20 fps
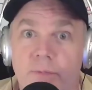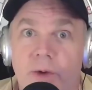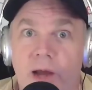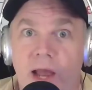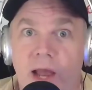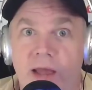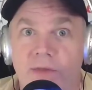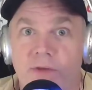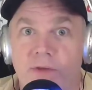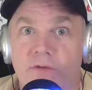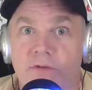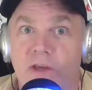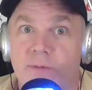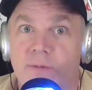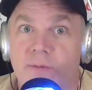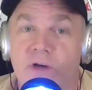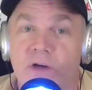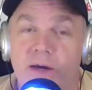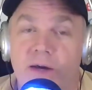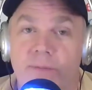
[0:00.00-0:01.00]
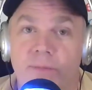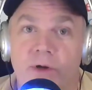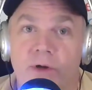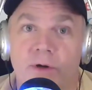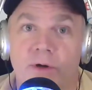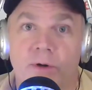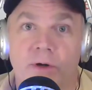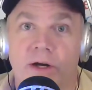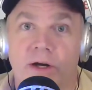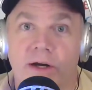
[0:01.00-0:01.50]
but at the same time,
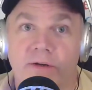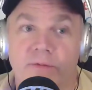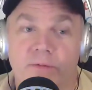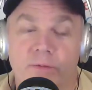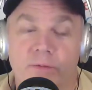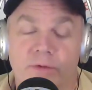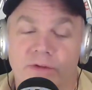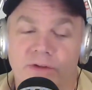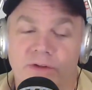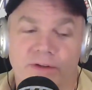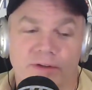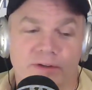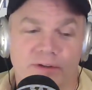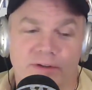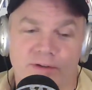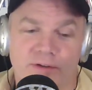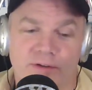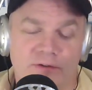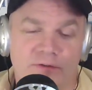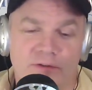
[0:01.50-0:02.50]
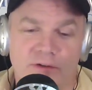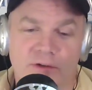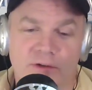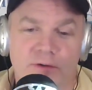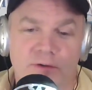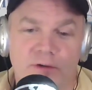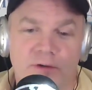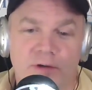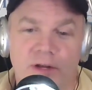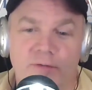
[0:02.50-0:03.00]
though, I you know, you just
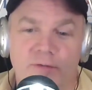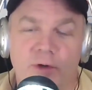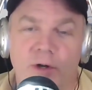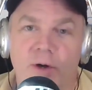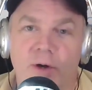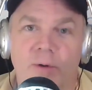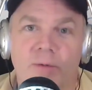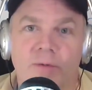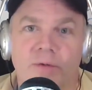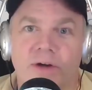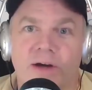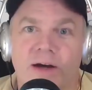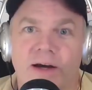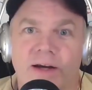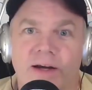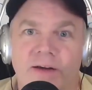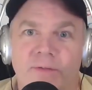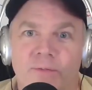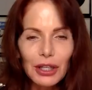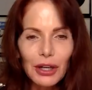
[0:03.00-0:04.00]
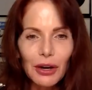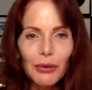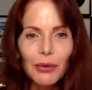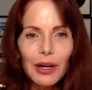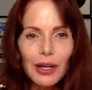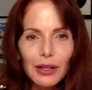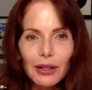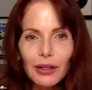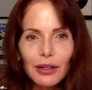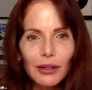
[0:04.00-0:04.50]
you, you never know. well, know,
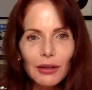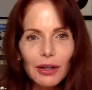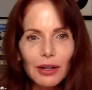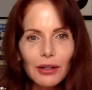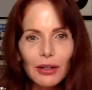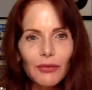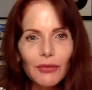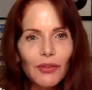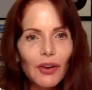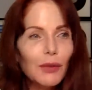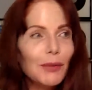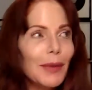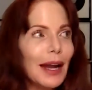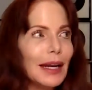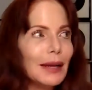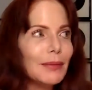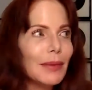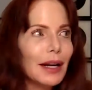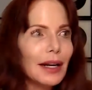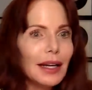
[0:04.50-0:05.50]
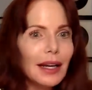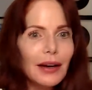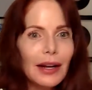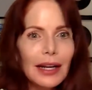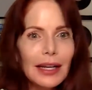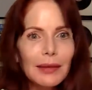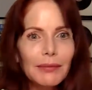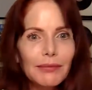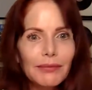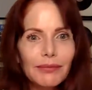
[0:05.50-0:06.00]
when you you film anybody,
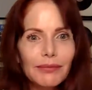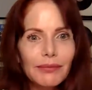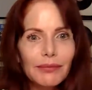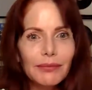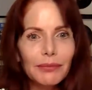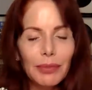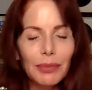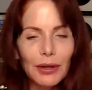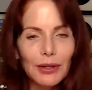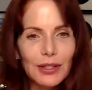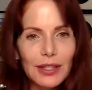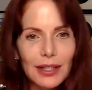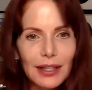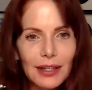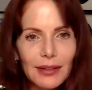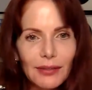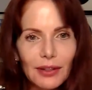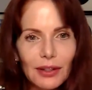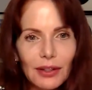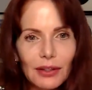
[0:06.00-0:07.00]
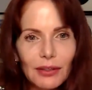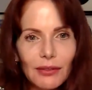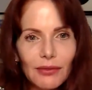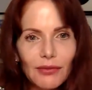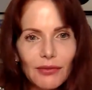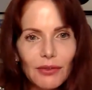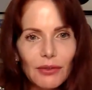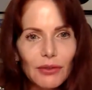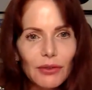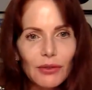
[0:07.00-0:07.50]
any person, even
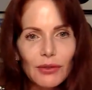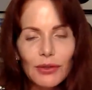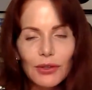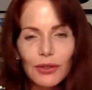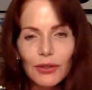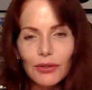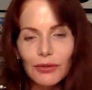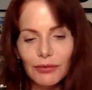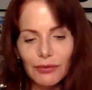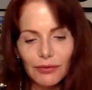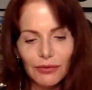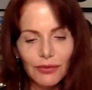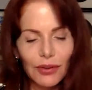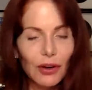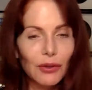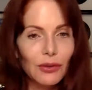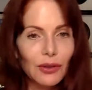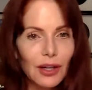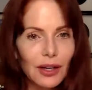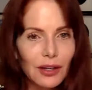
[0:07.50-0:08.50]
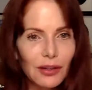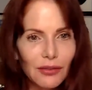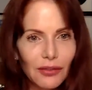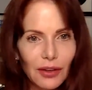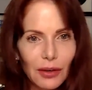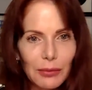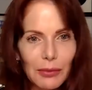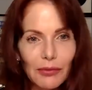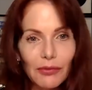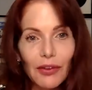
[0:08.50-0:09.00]
if you use your phone and you
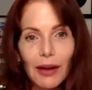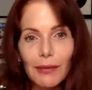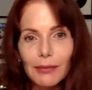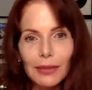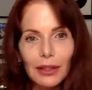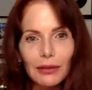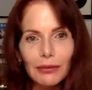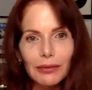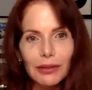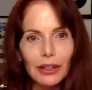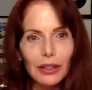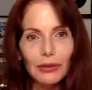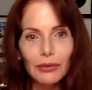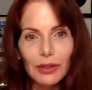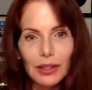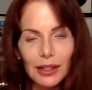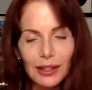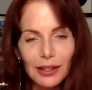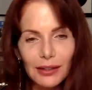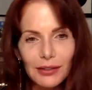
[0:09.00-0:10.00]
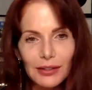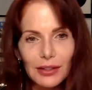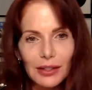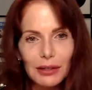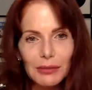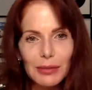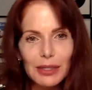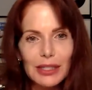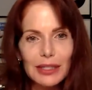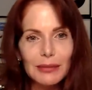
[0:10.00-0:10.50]
film a family reunion, there's going
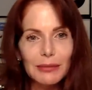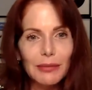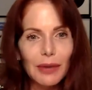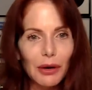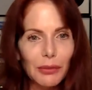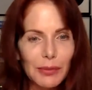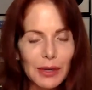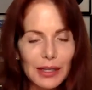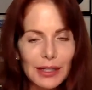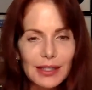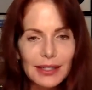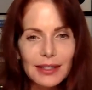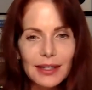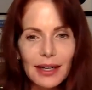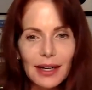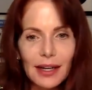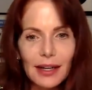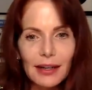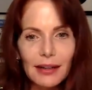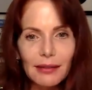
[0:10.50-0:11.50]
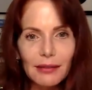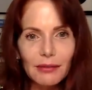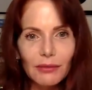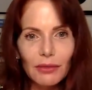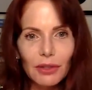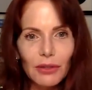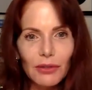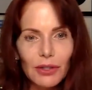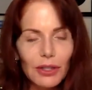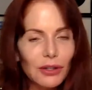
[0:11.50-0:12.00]
to be some moments
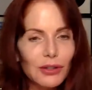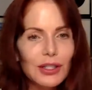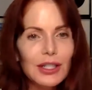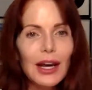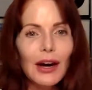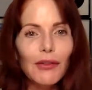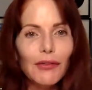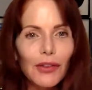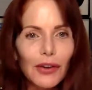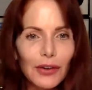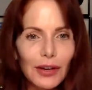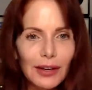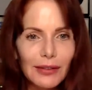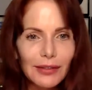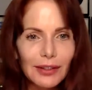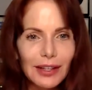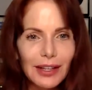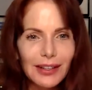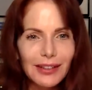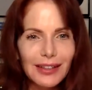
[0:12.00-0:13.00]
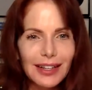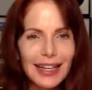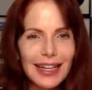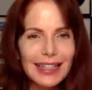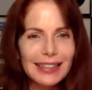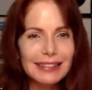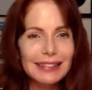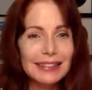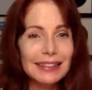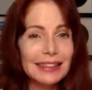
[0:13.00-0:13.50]
using your cell phone, even that you're
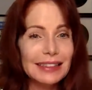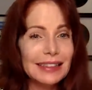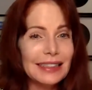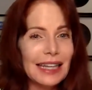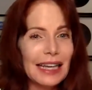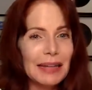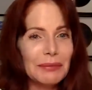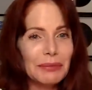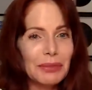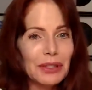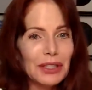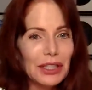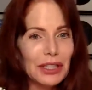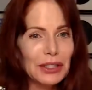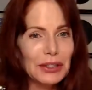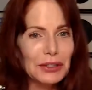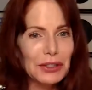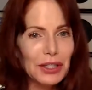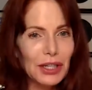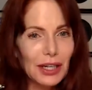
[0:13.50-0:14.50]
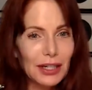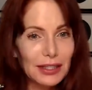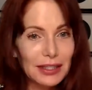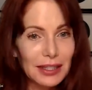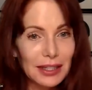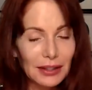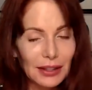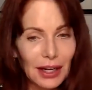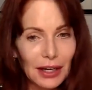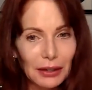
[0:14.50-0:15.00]
like, oh, that particular shot's
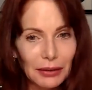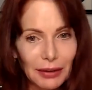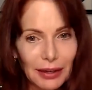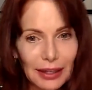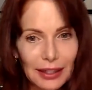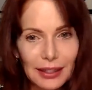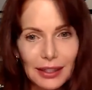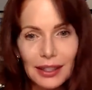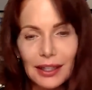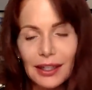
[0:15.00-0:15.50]
not that great.